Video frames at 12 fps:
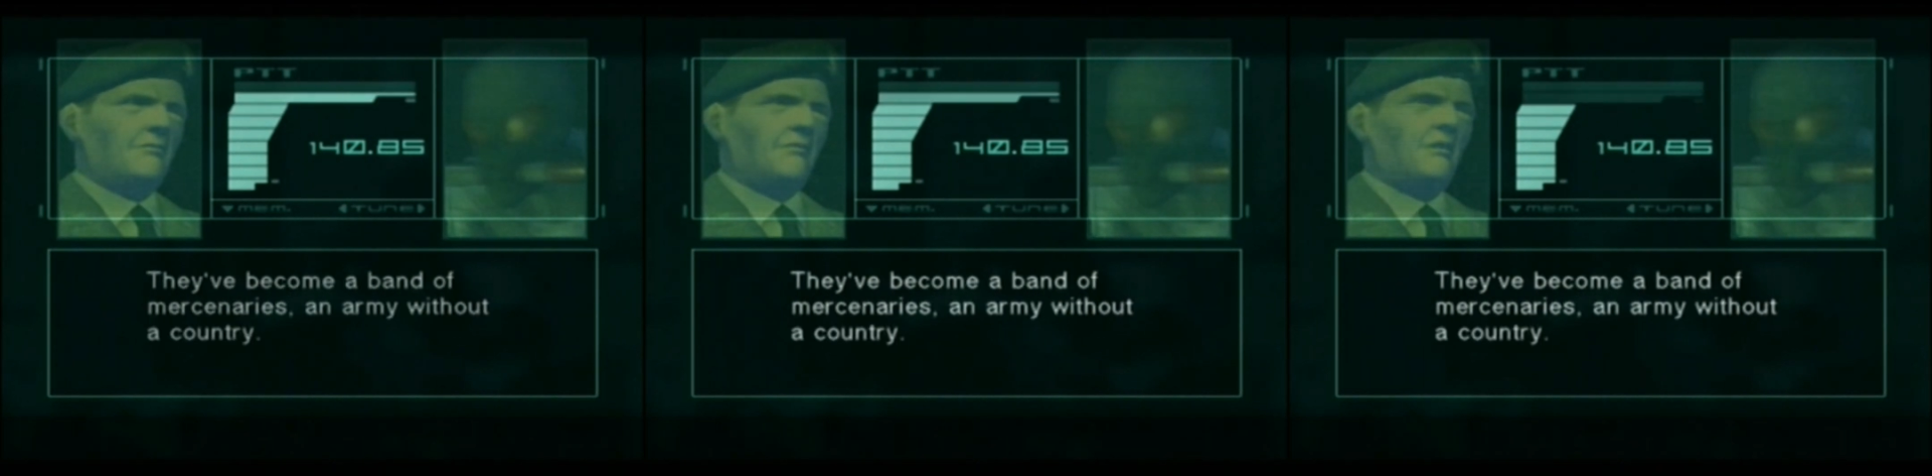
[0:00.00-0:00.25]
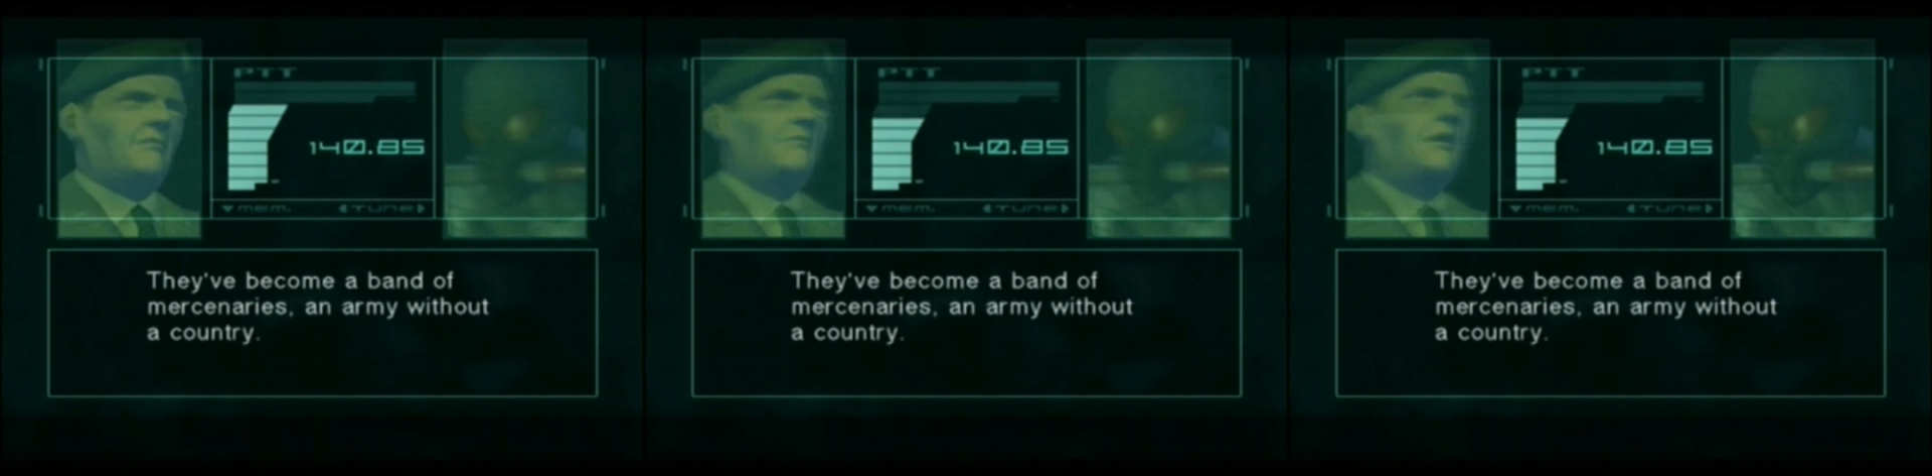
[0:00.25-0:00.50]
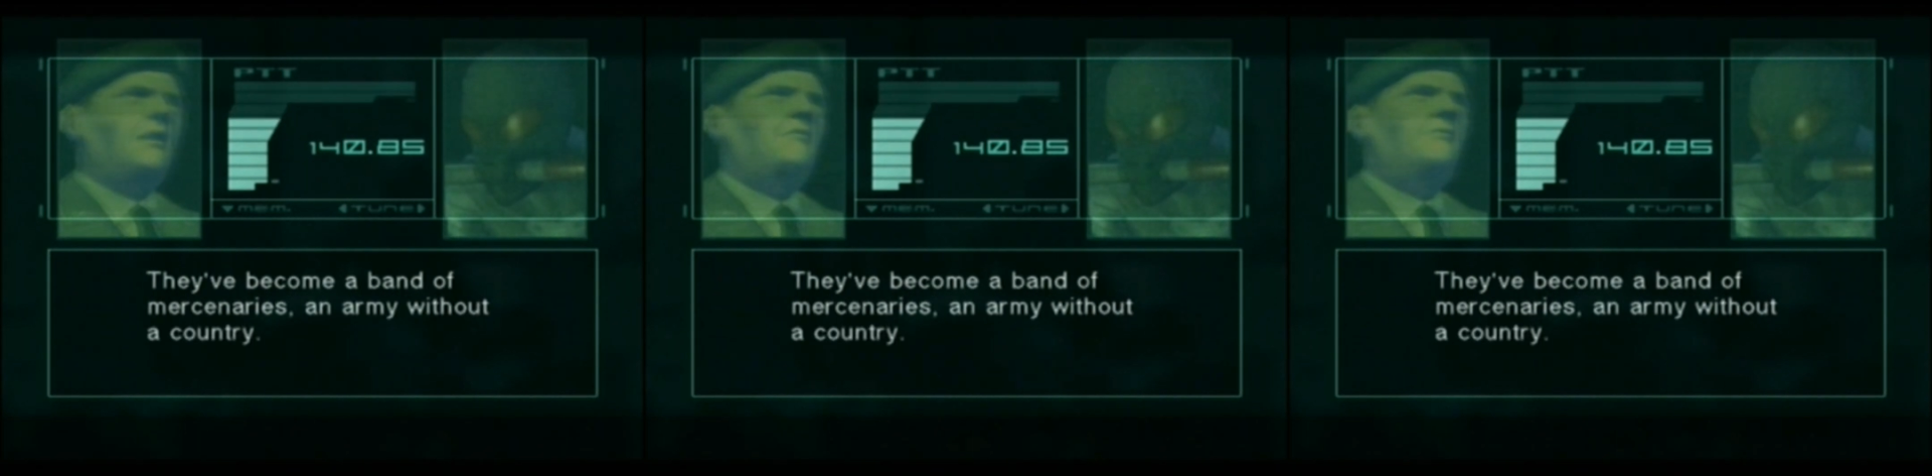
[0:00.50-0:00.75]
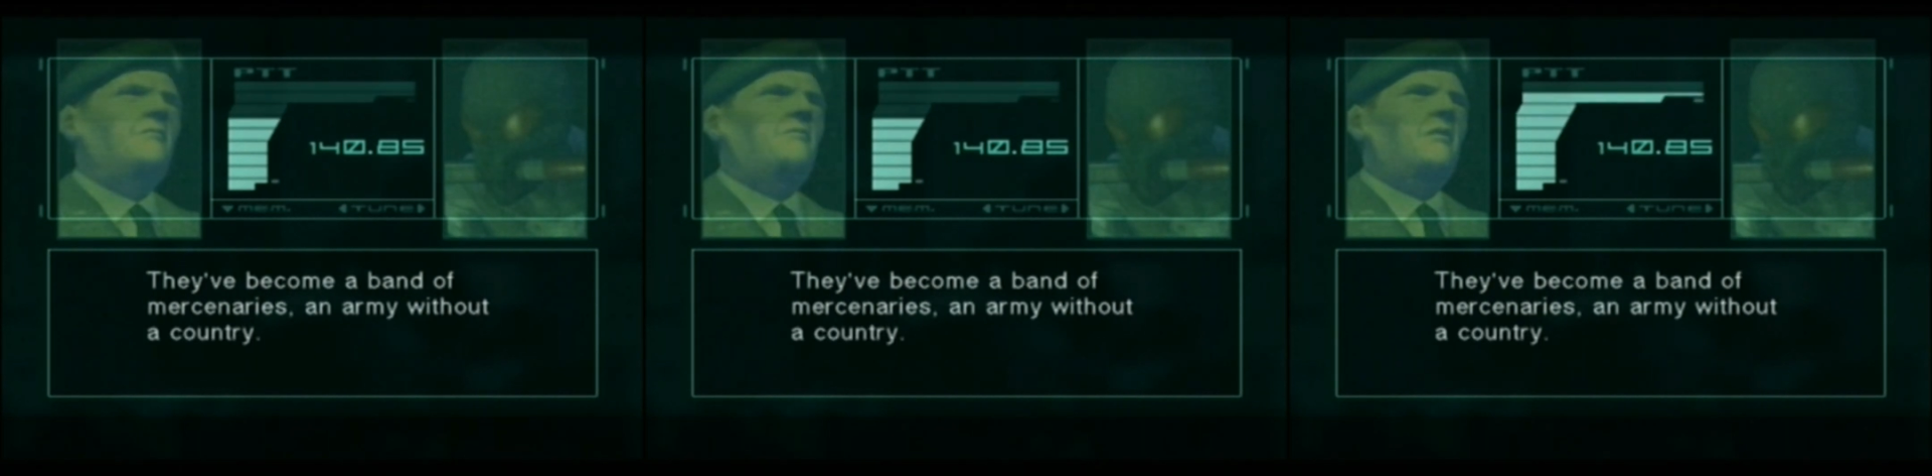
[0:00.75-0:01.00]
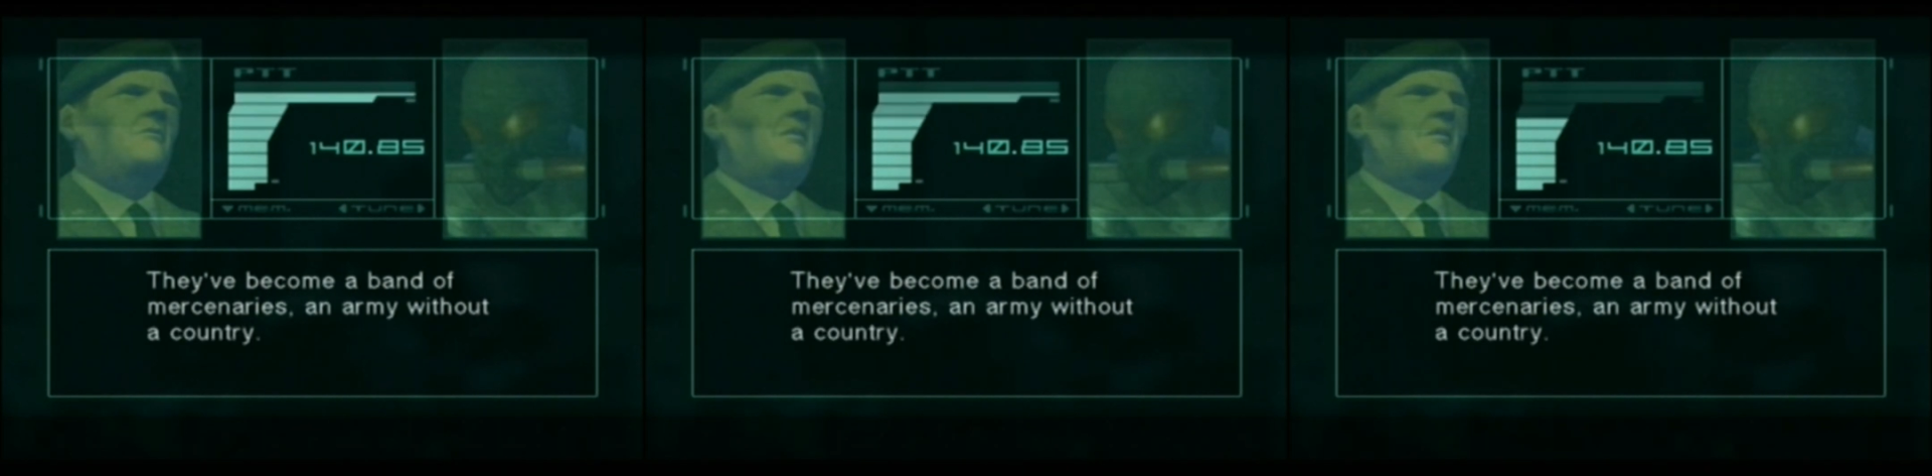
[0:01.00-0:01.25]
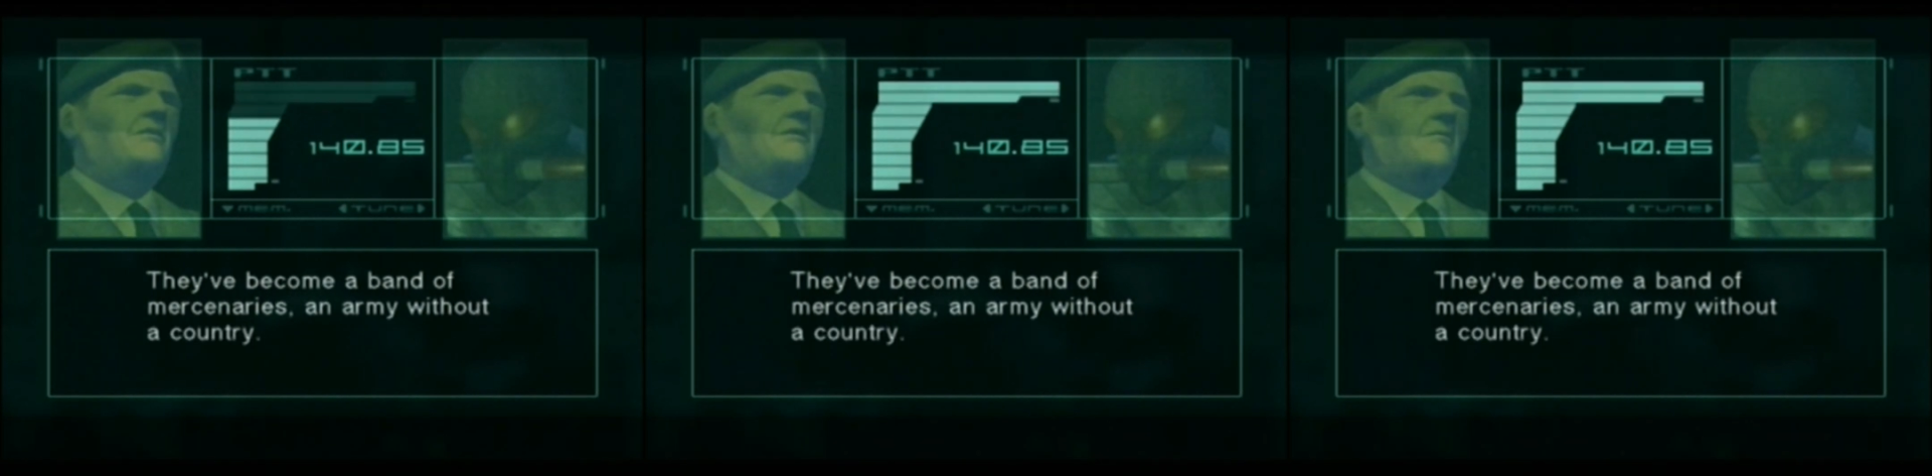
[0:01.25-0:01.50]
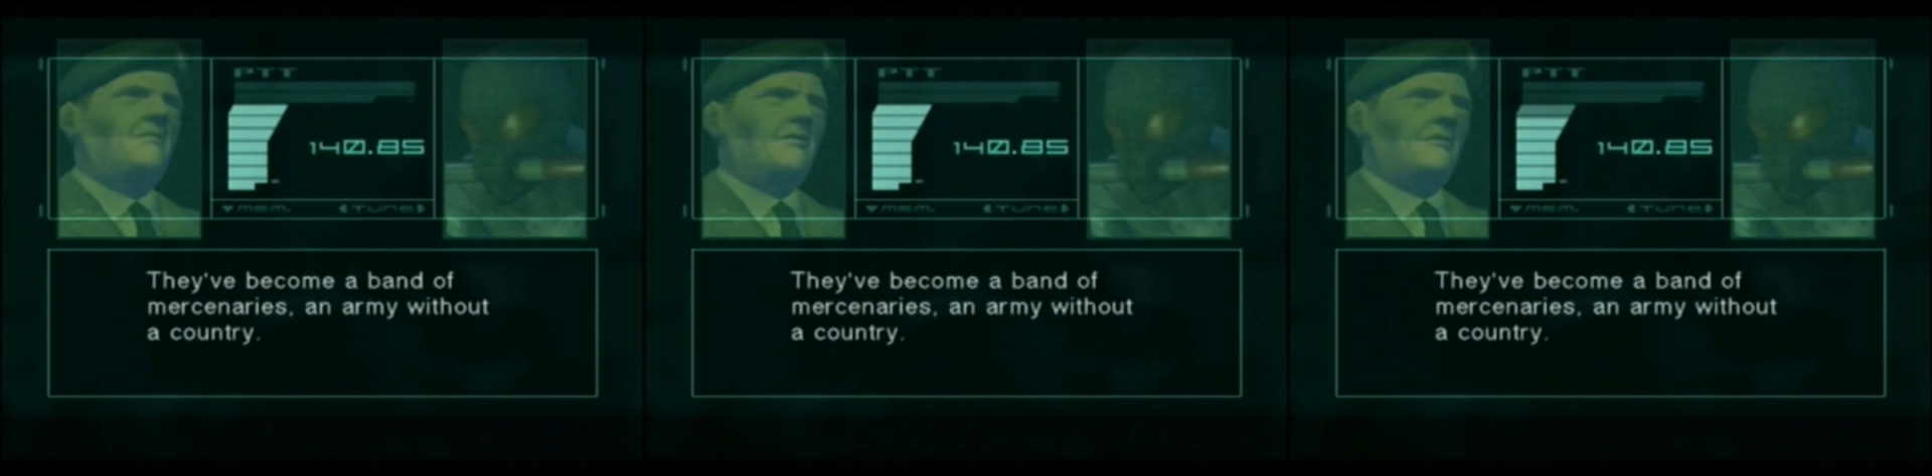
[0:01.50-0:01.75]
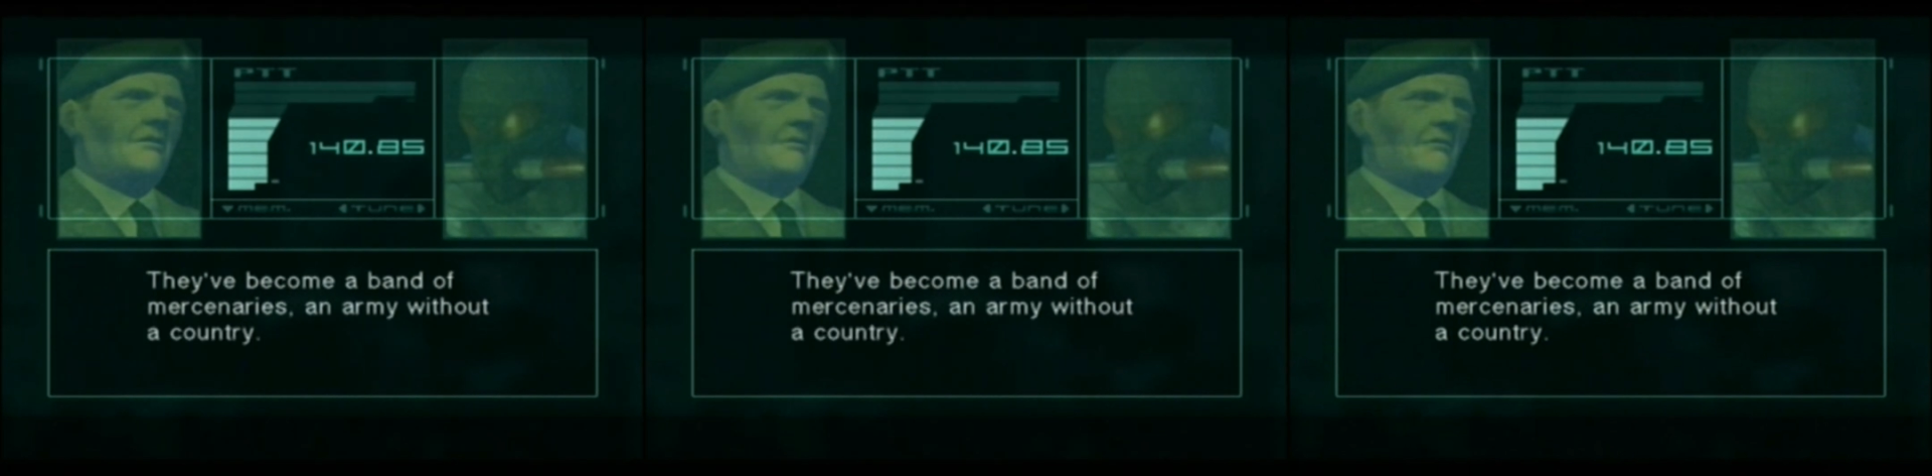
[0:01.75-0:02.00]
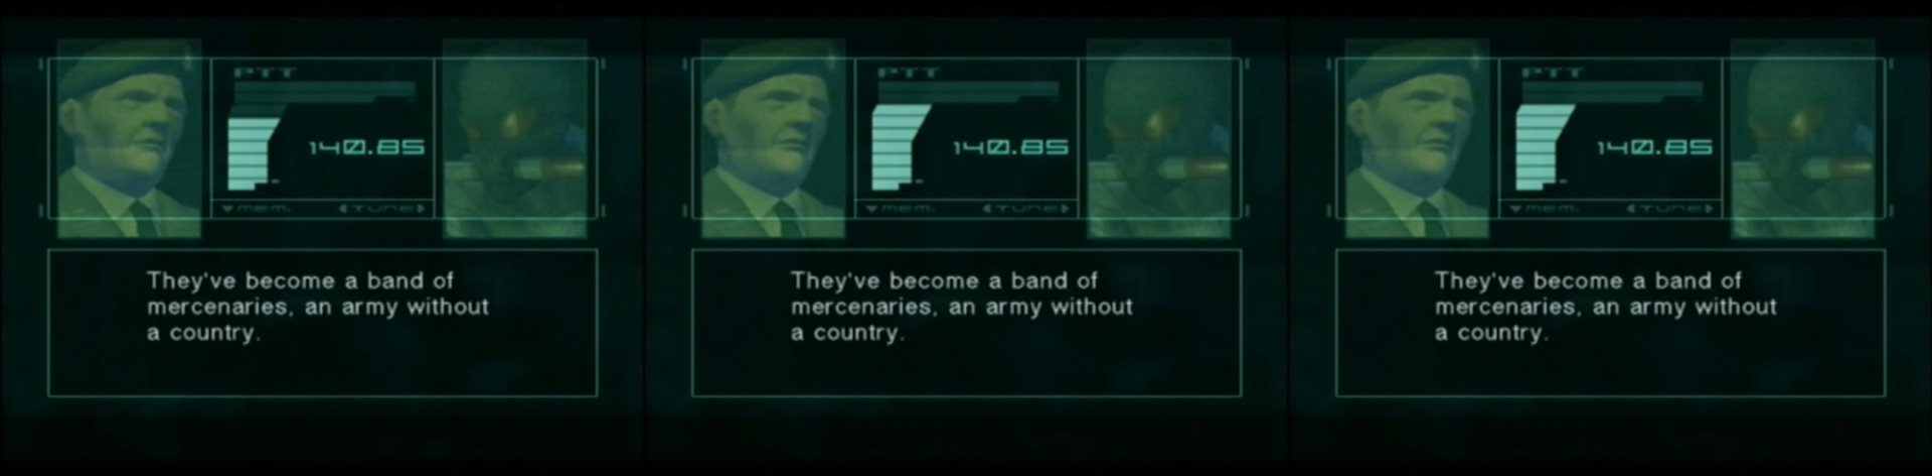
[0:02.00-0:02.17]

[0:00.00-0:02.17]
They become a band of mercenaries,